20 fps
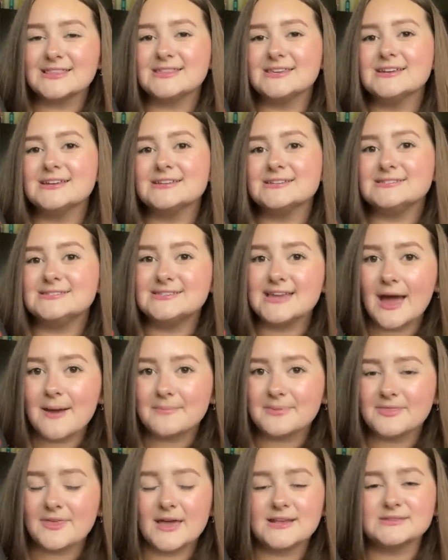the
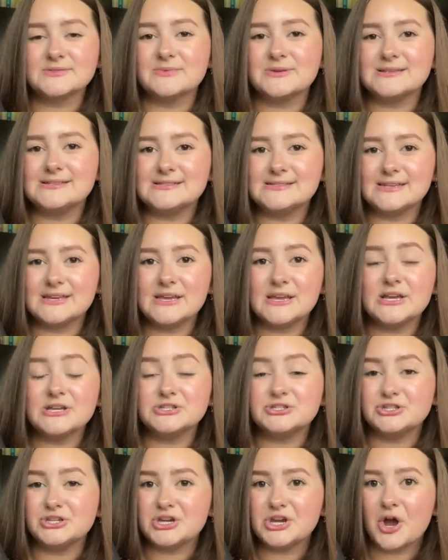depth as we see
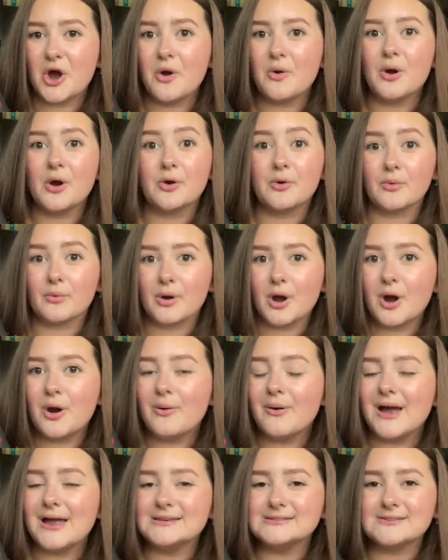Gio
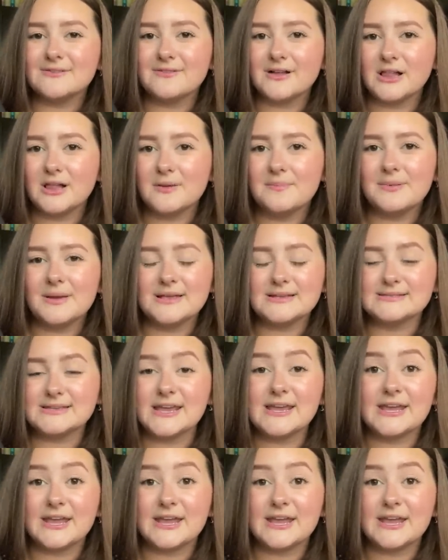grow and develop as a